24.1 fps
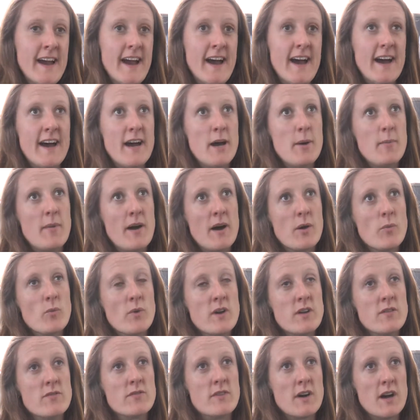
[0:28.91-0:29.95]
And
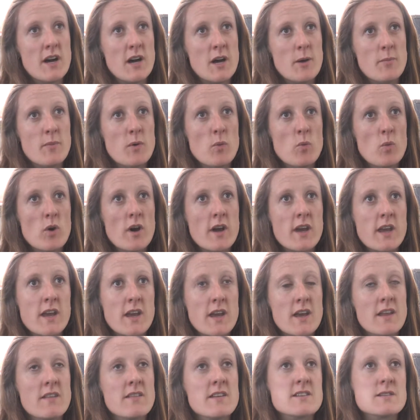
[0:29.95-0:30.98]
we've been
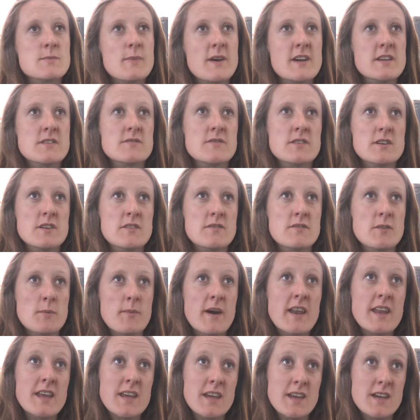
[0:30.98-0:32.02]
working in this space for
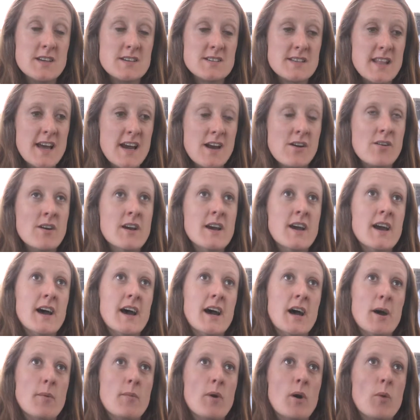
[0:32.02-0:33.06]
many years now,
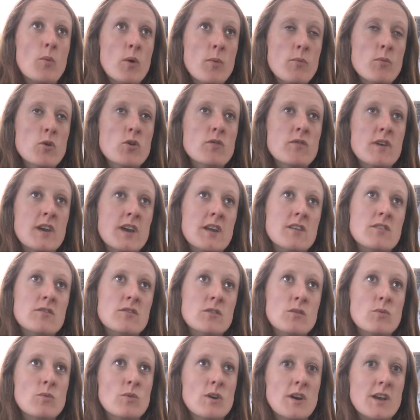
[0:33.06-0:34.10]
and we're moving
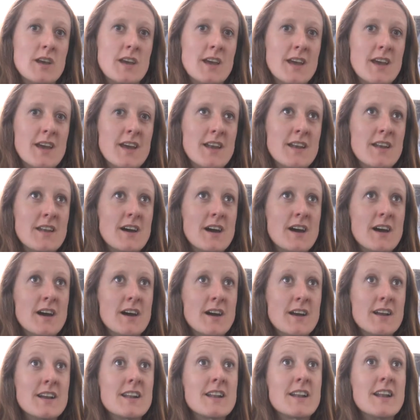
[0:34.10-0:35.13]
into working in
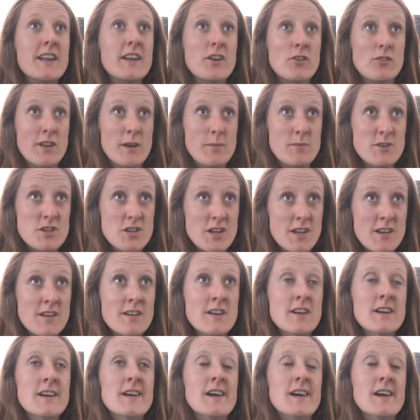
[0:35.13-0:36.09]
clinical imaging.